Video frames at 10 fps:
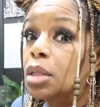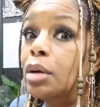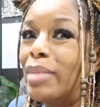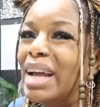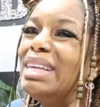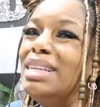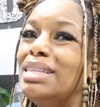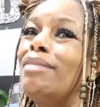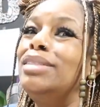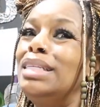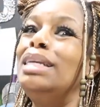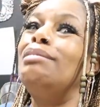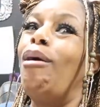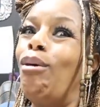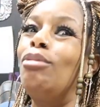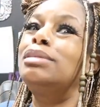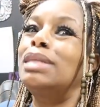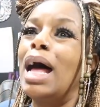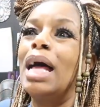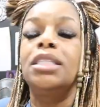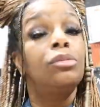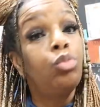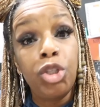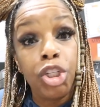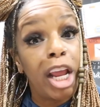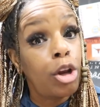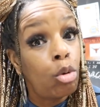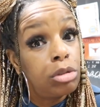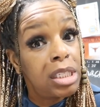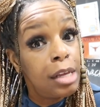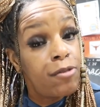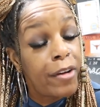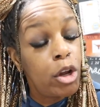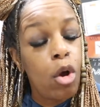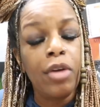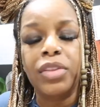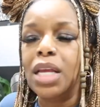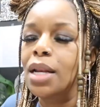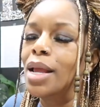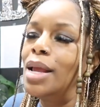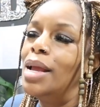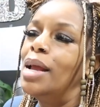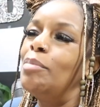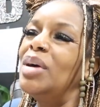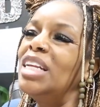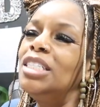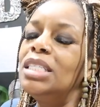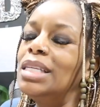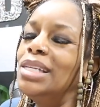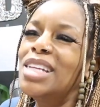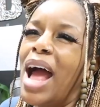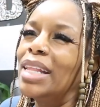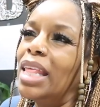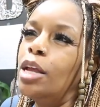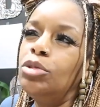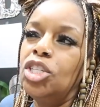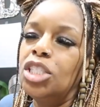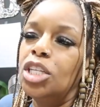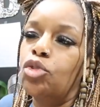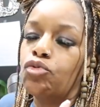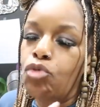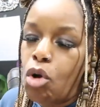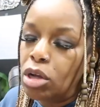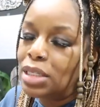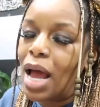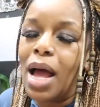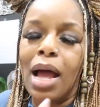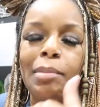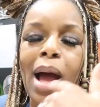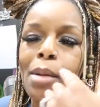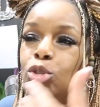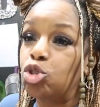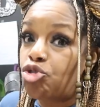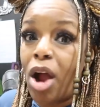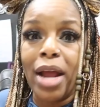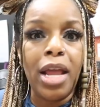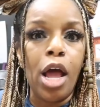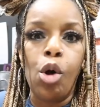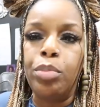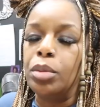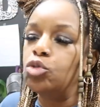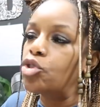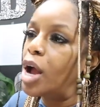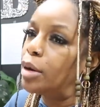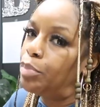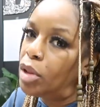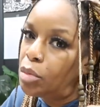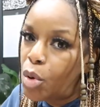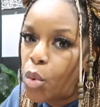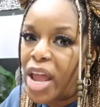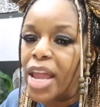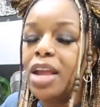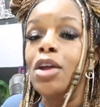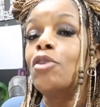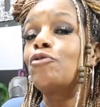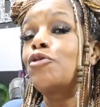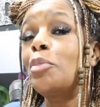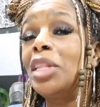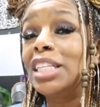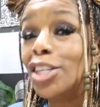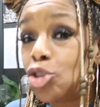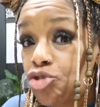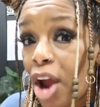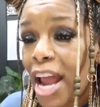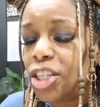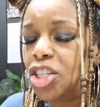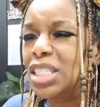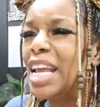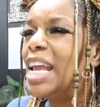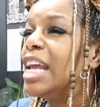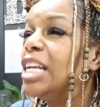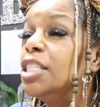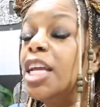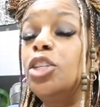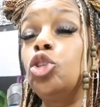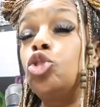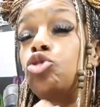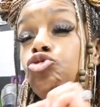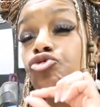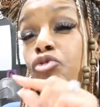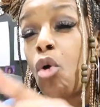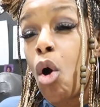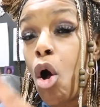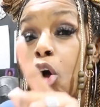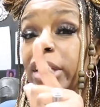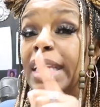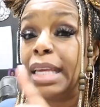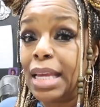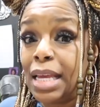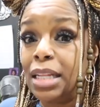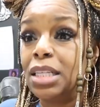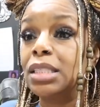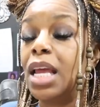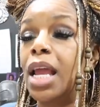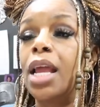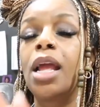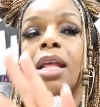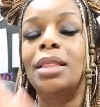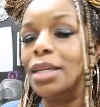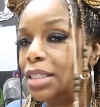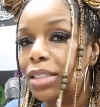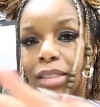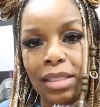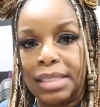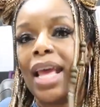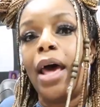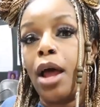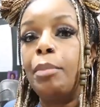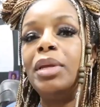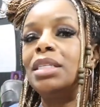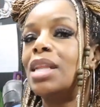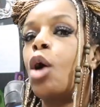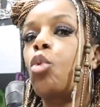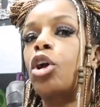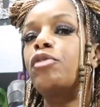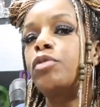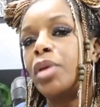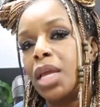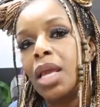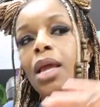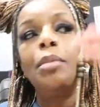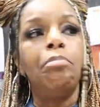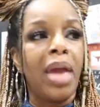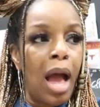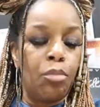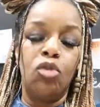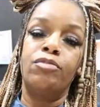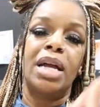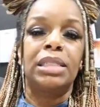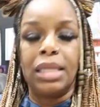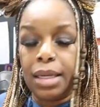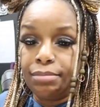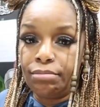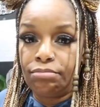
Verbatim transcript: look, my kids have seen all sides, which they don't see very often. But it just, he, I think it was just at the wrong time. I was trying to help him, trying to pull him away from the distractions. And it takes a strong kid to say, this setup is not working for me. May I move my seat?